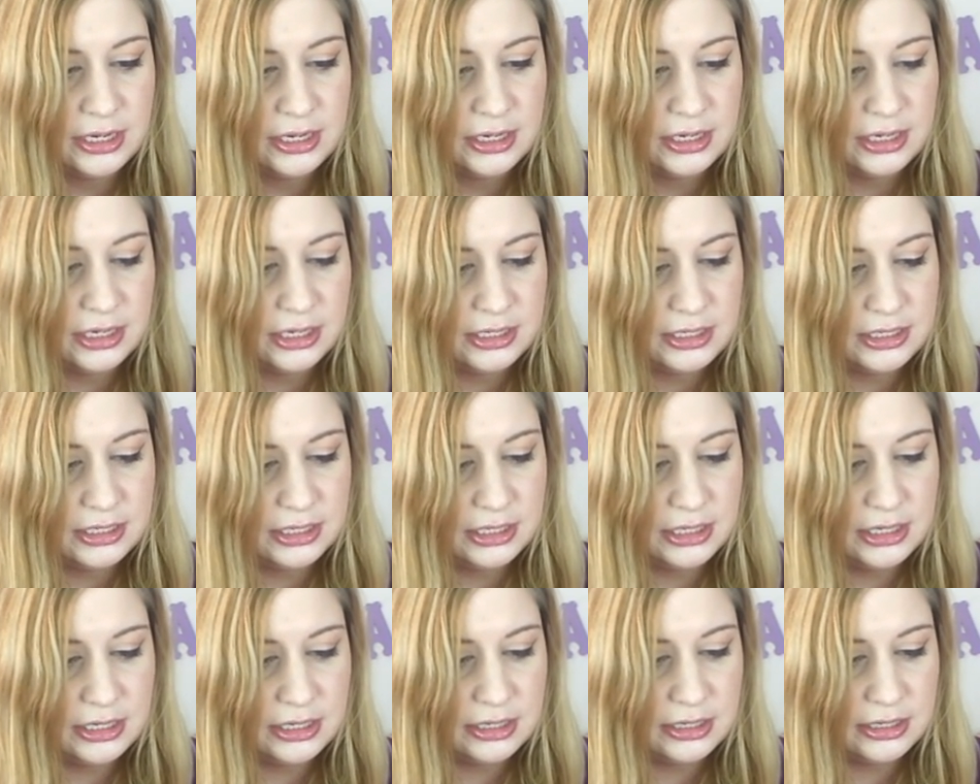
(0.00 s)
It
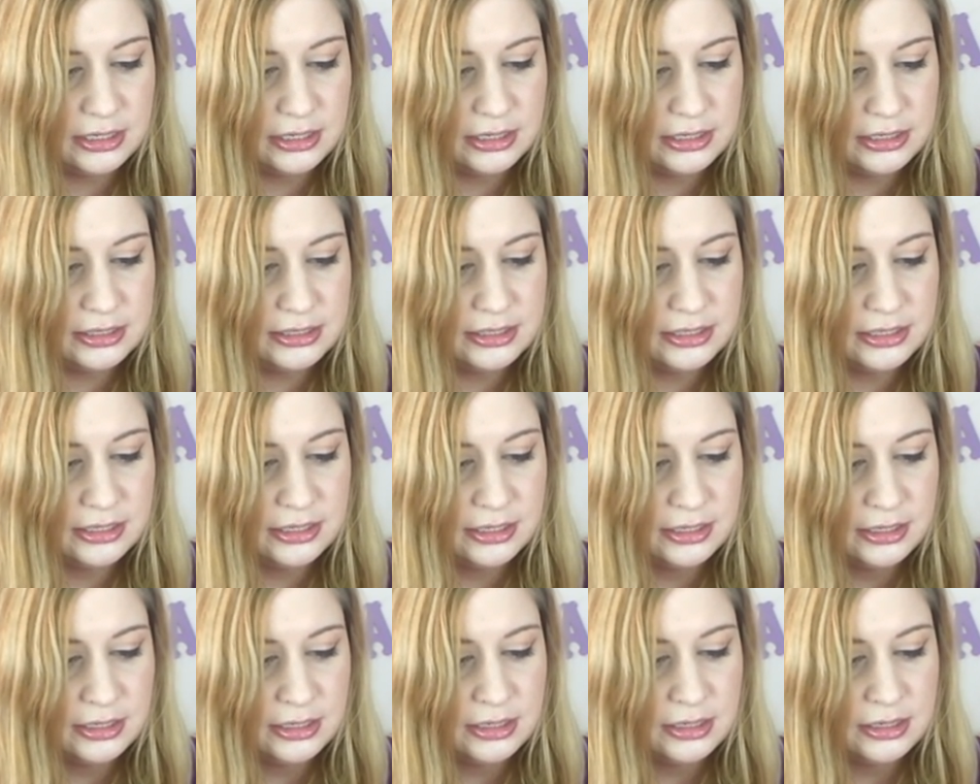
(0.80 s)
is
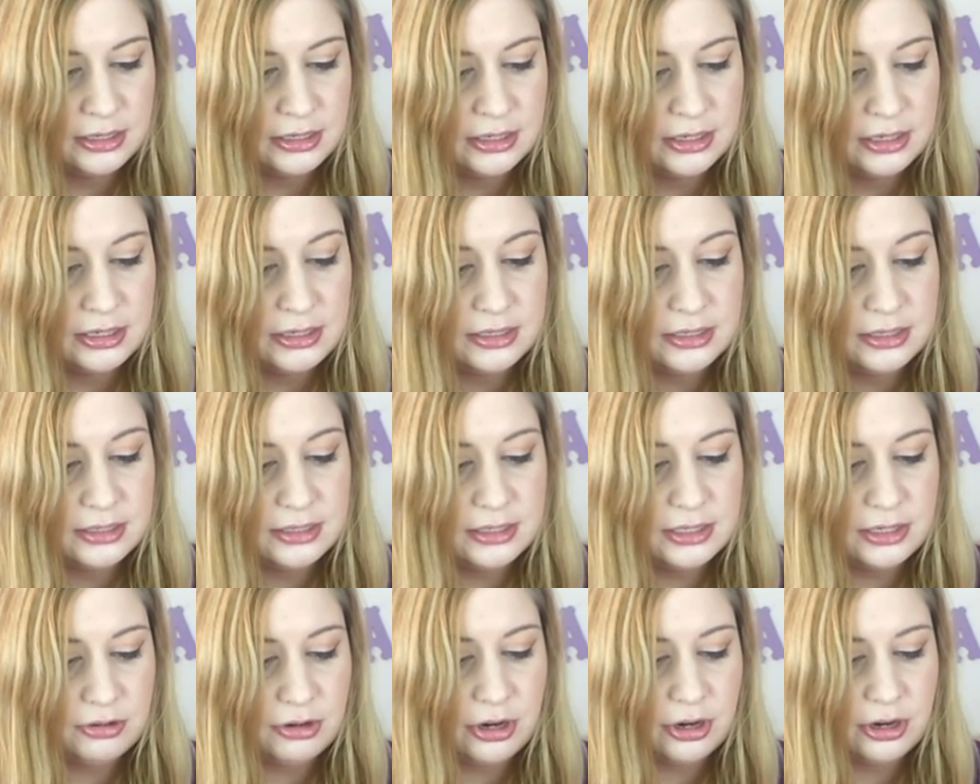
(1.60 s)

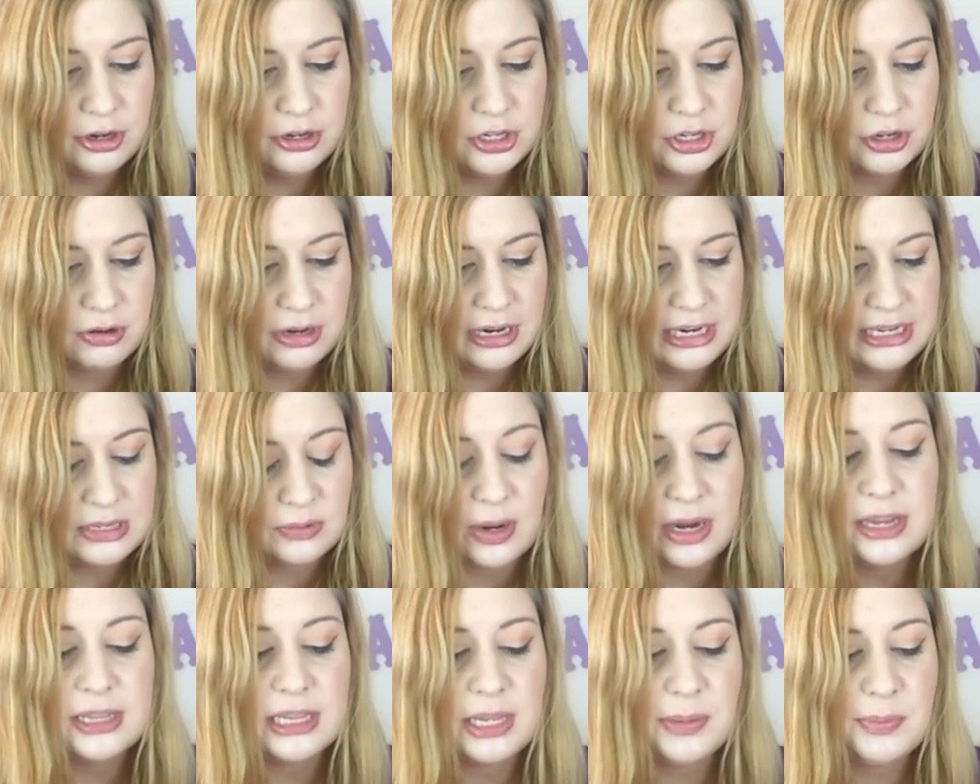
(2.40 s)
0 degrees.
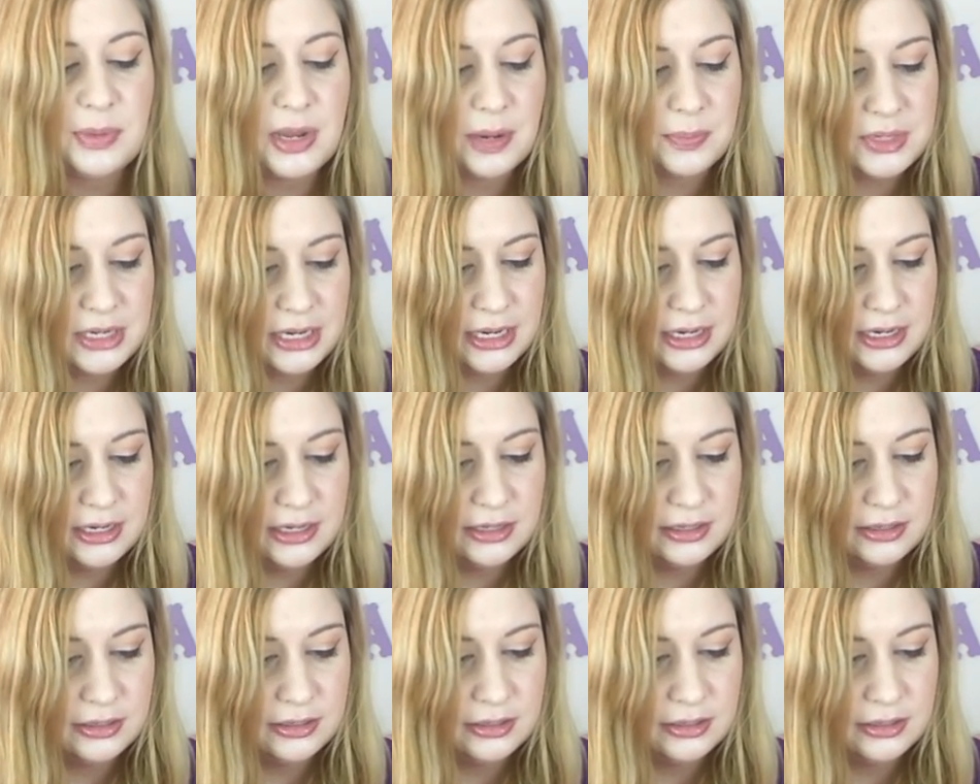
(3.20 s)
Wait, let me update it.